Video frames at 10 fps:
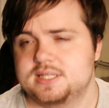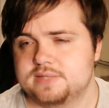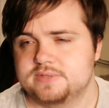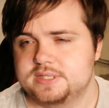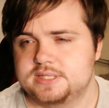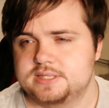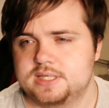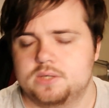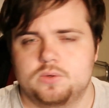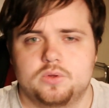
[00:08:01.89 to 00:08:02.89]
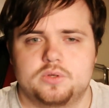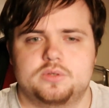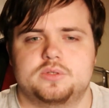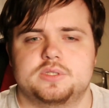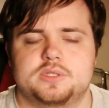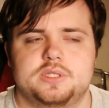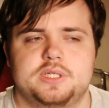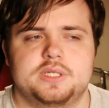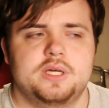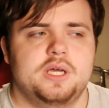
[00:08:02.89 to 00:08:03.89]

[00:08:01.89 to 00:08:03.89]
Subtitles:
every detail or the